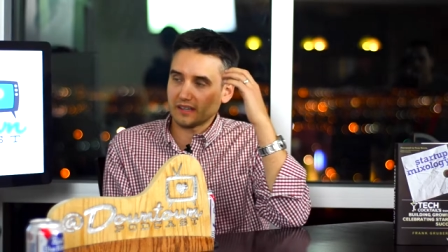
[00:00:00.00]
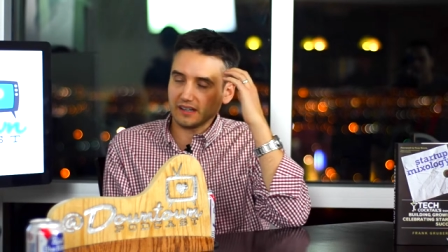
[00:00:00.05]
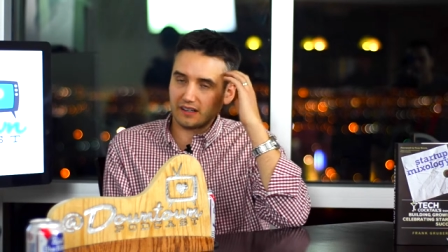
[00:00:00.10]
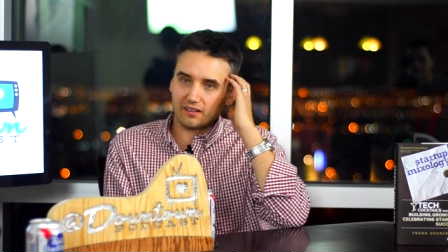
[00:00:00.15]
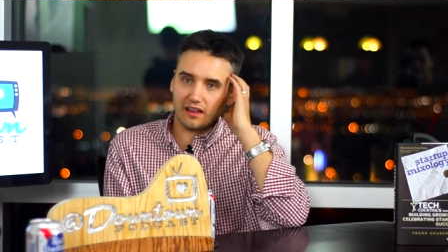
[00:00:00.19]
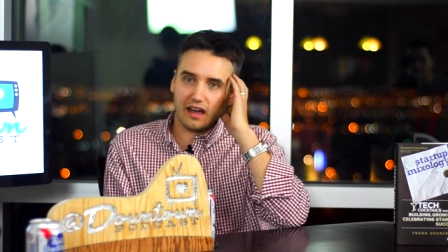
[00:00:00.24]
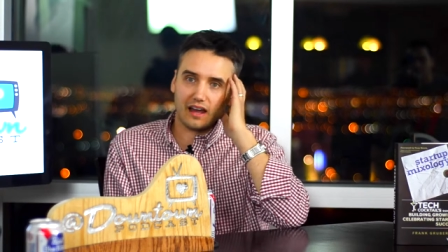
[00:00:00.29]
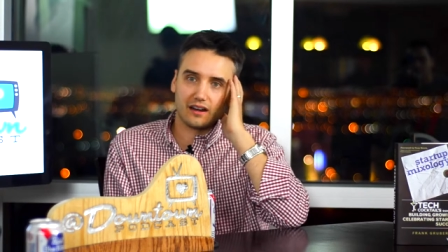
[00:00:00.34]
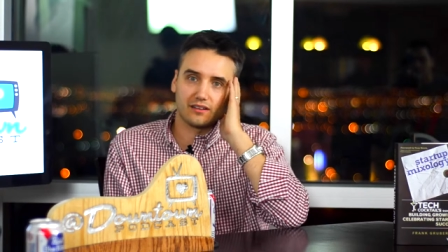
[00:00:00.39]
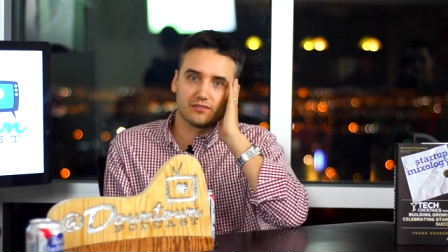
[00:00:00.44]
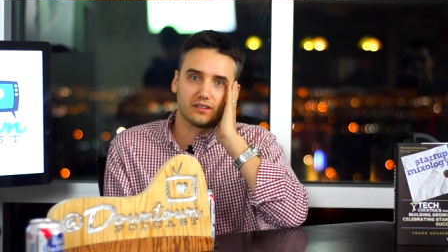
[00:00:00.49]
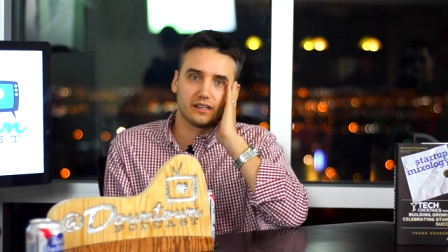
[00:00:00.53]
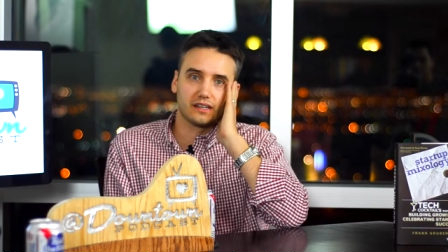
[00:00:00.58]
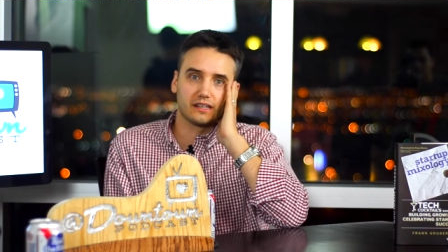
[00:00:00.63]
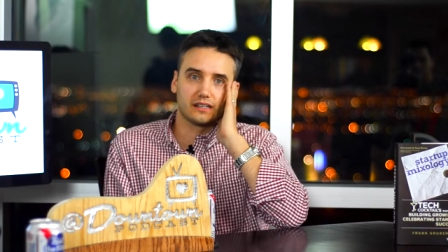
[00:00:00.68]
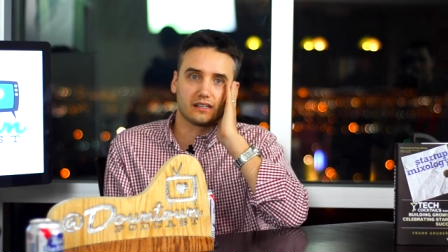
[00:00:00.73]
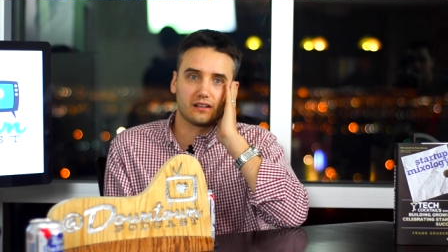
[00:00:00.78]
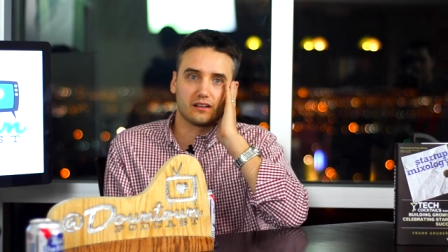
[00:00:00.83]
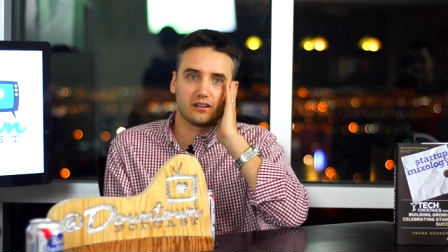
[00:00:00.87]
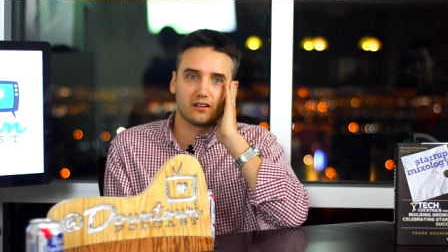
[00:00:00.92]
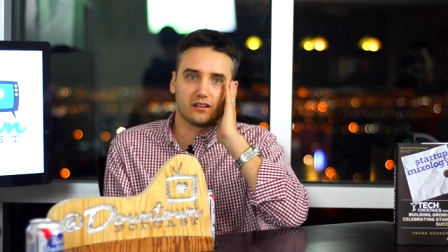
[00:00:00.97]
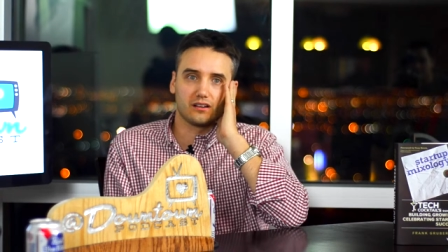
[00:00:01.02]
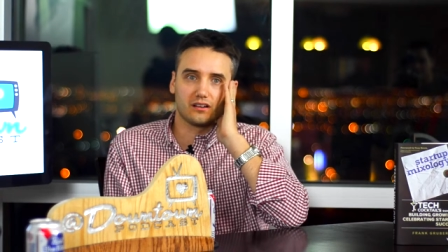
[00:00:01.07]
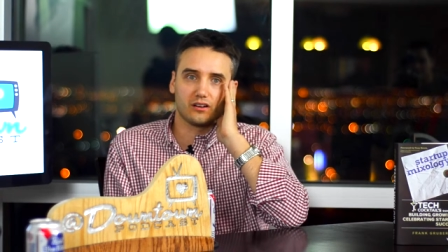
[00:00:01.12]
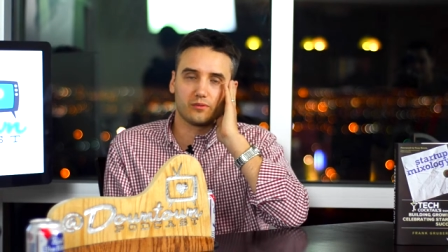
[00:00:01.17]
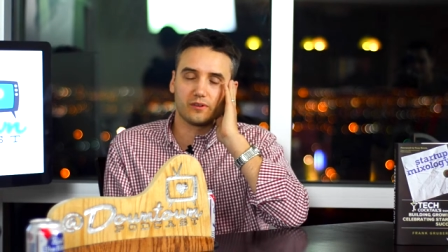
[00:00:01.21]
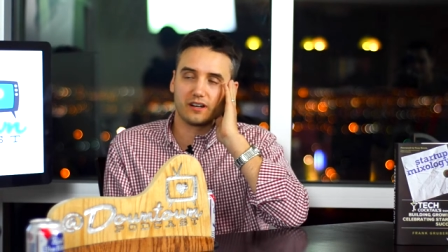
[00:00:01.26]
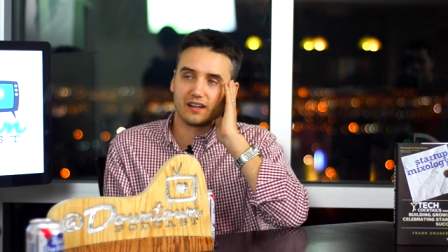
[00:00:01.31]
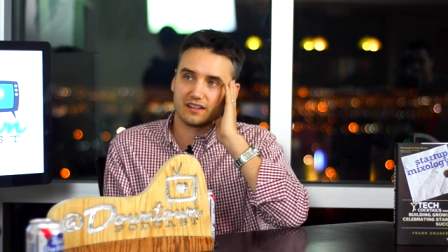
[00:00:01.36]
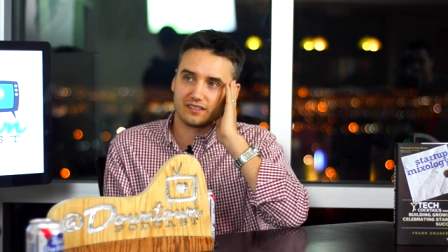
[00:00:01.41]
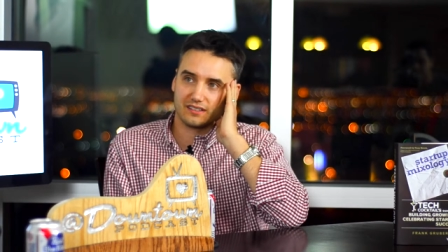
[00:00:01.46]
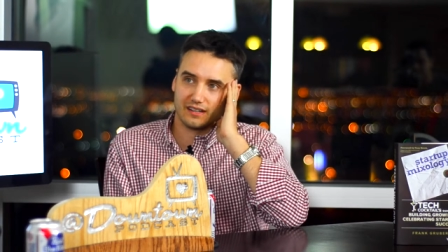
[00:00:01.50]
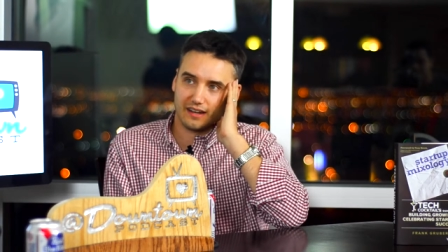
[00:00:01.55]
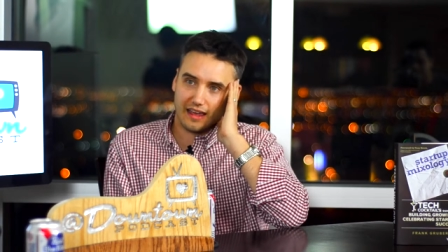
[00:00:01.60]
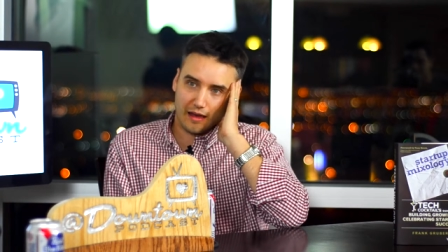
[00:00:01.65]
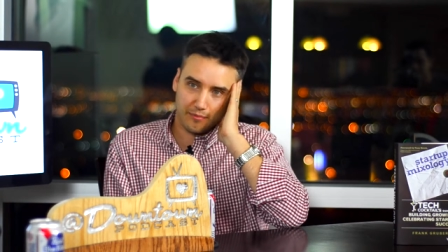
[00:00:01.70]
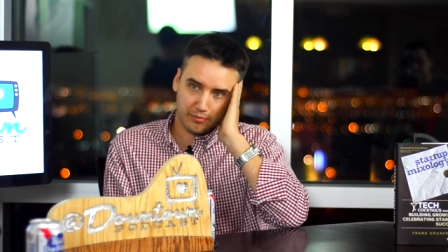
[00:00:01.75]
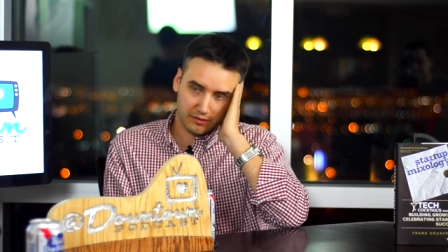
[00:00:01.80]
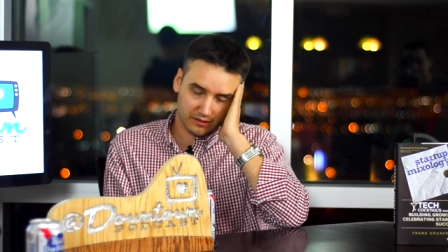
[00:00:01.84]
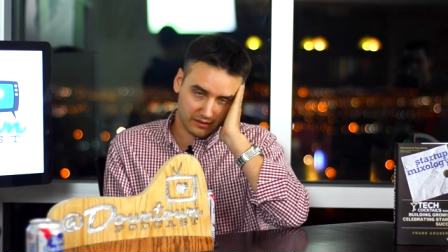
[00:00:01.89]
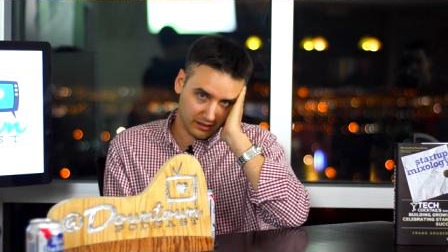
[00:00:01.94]
like right. a lot of like, oh my gosh, that
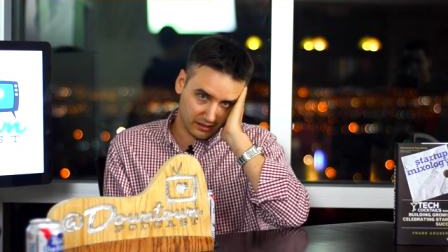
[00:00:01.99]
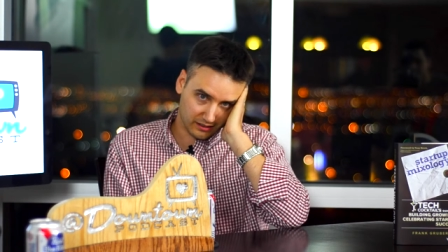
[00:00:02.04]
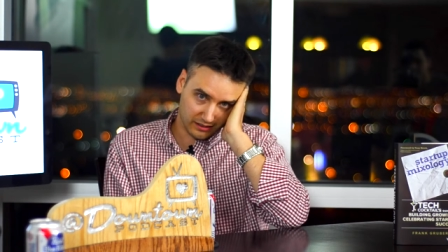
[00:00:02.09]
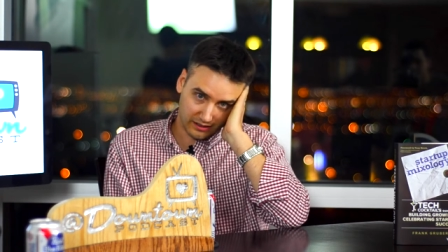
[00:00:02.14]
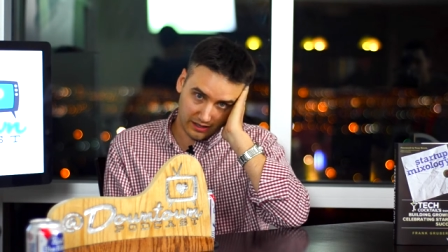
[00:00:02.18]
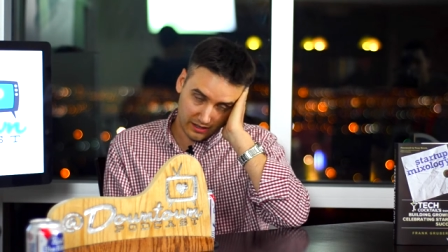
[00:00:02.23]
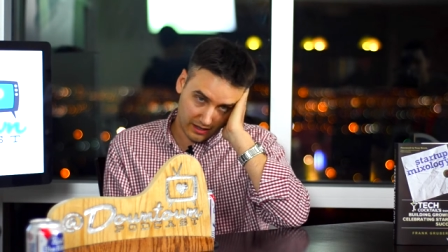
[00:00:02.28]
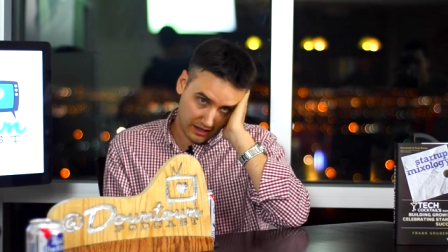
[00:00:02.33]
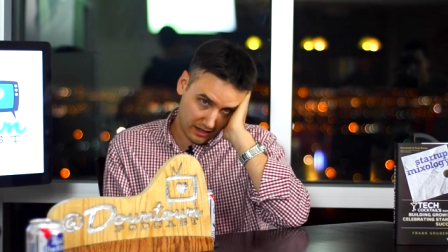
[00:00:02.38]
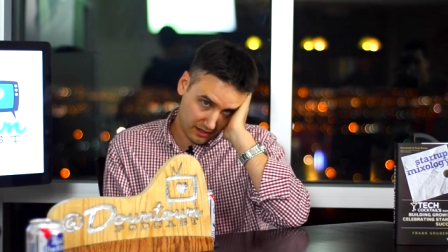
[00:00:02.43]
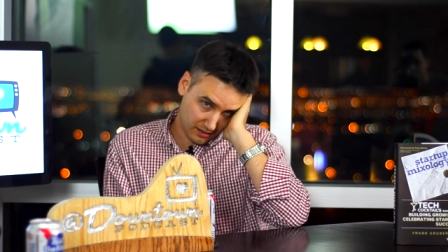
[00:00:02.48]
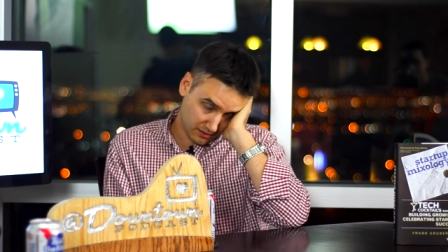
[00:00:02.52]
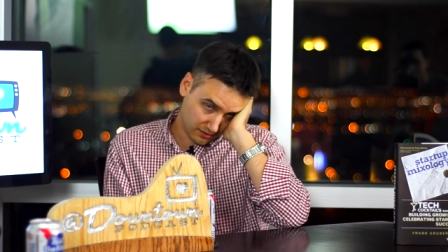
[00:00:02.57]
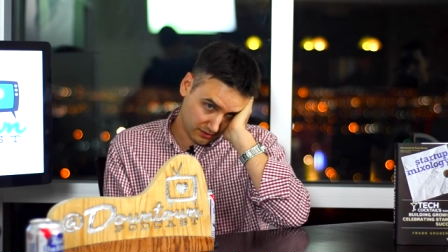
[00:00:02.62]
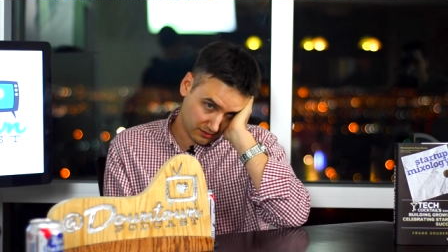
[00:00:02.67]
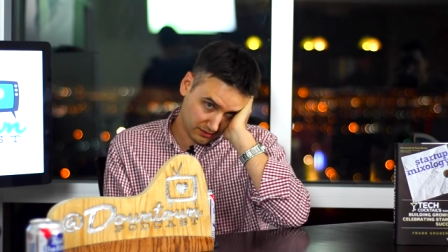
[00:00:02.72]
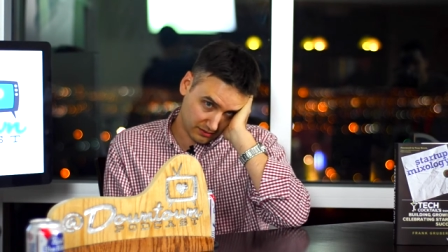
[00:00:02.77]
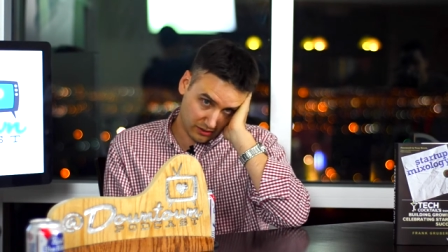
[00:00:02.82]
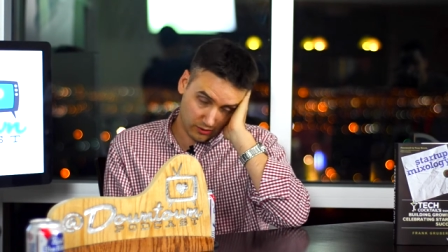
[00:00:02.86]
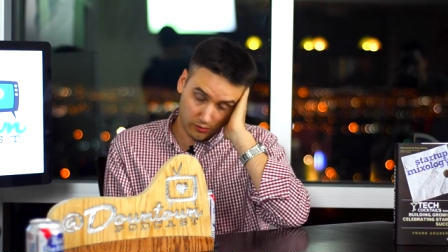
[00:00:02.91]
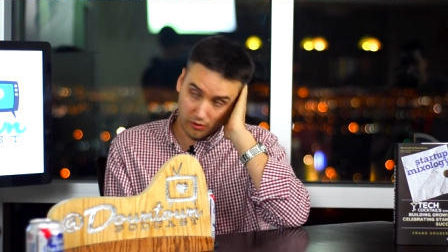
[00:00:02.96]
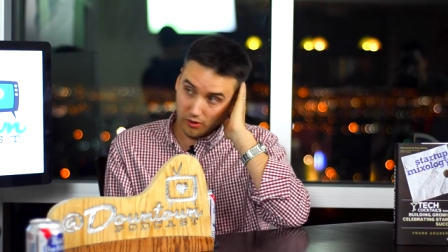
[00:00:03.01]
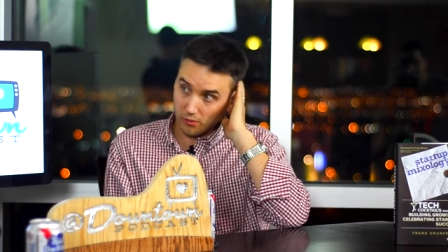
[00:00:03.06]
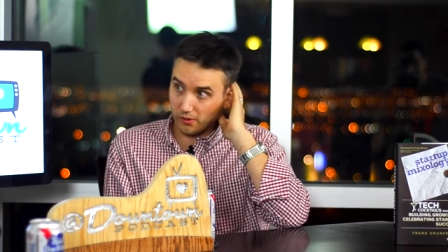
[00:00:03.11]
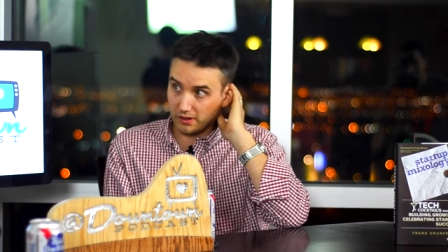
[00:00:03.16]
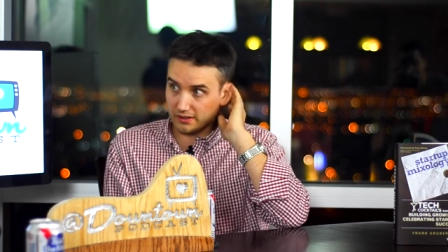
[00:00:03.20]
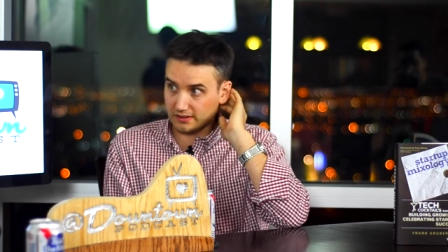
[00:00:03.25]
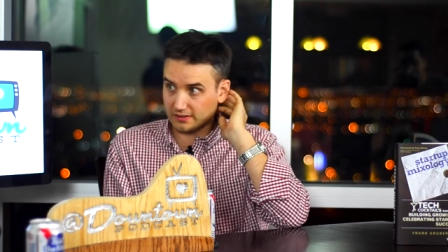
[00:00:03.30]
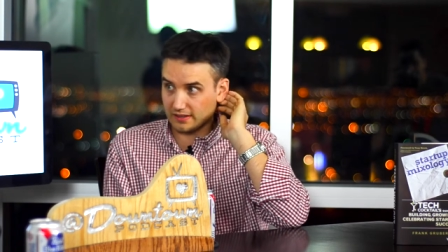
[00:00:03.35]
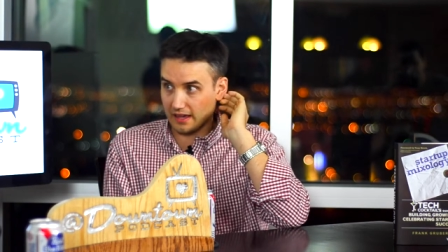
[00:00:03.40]
happened like eight years ago. What was